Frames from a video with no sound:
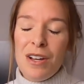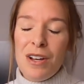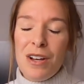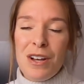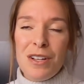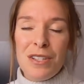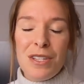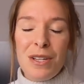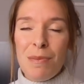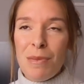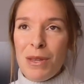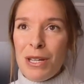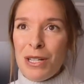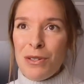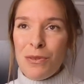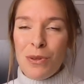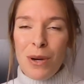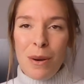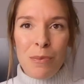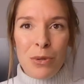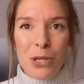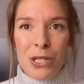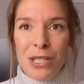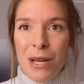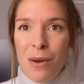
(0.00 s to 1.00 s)
something to
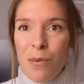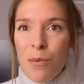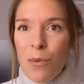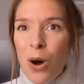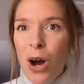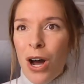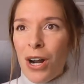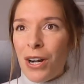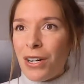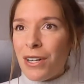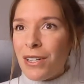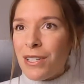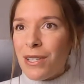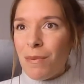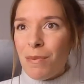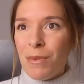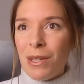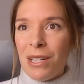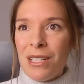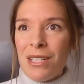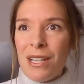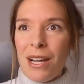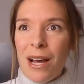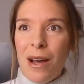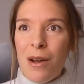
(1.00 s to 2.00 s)
represent water,
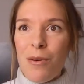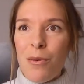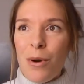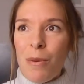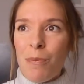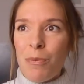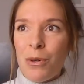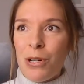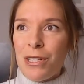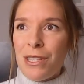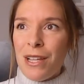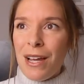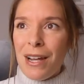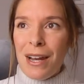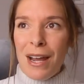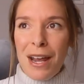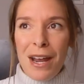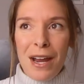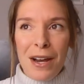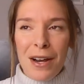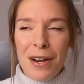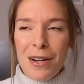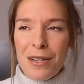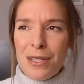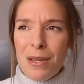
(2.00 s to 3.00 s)
something to represent
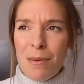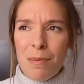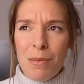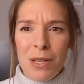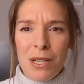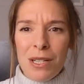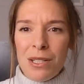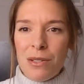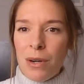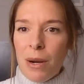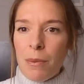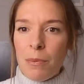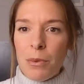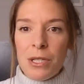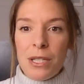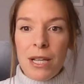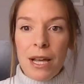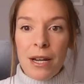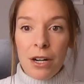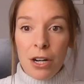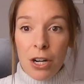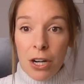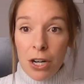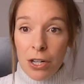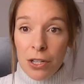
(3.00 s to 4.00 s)
air, something to
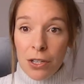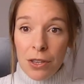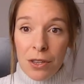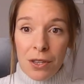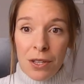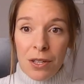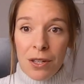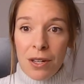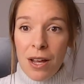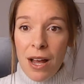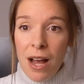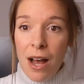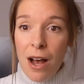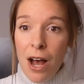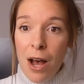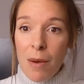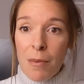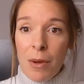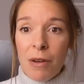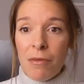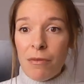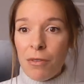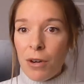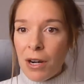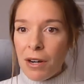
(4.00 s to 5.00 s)
represent earth
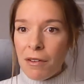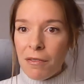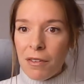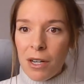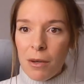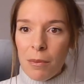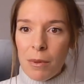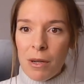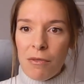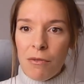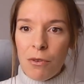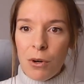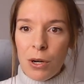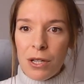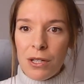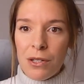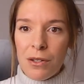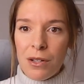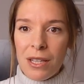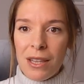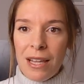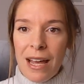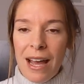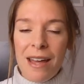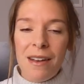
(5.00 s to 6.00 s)
in front of her before
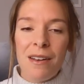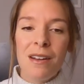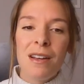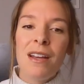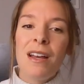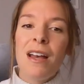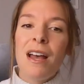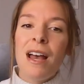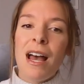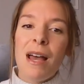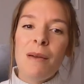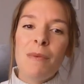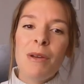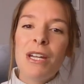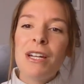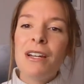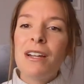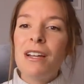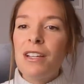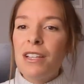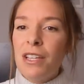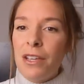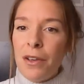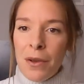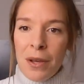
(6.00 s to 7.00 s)
doing that. I
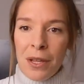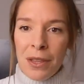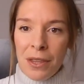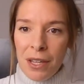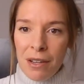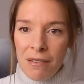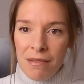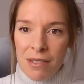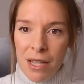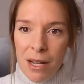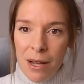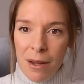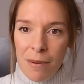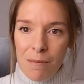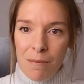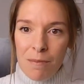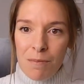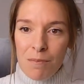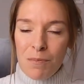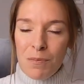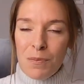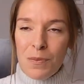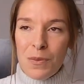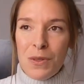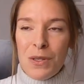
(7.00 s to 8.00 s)
mean, you can leave
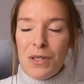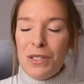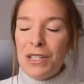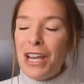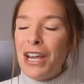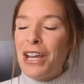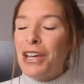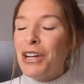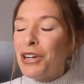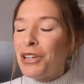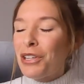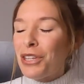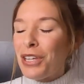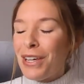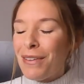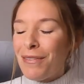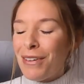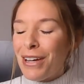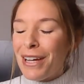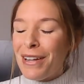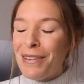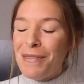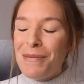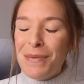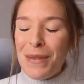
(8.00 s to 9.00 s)
some, take it or leave
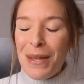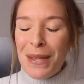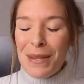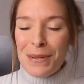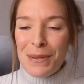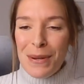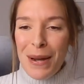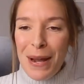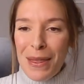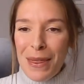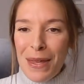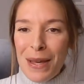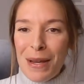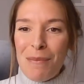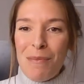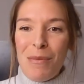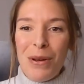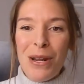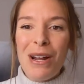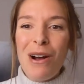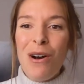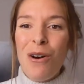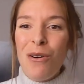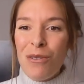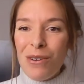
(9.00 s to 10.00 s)
it. That's what I think.
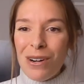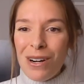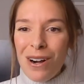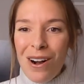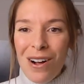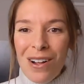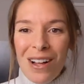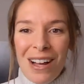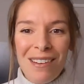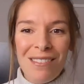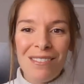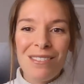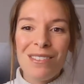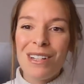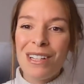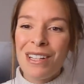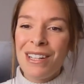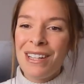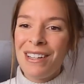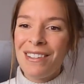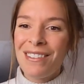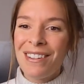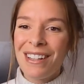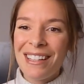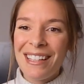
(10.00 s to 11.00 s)
But overall, I
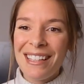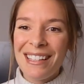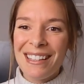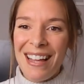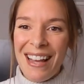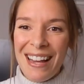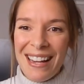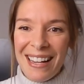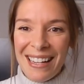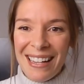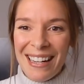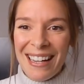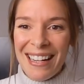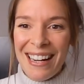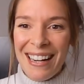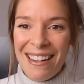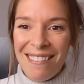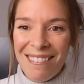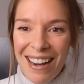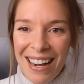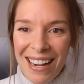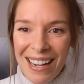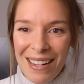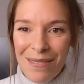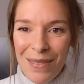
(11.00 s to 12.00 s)
really, really like it and I
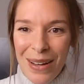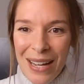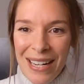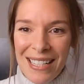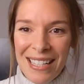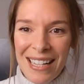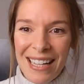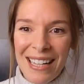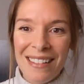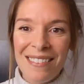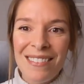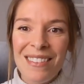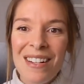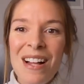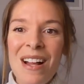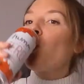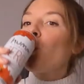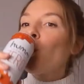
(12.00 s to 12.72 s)
recommend it.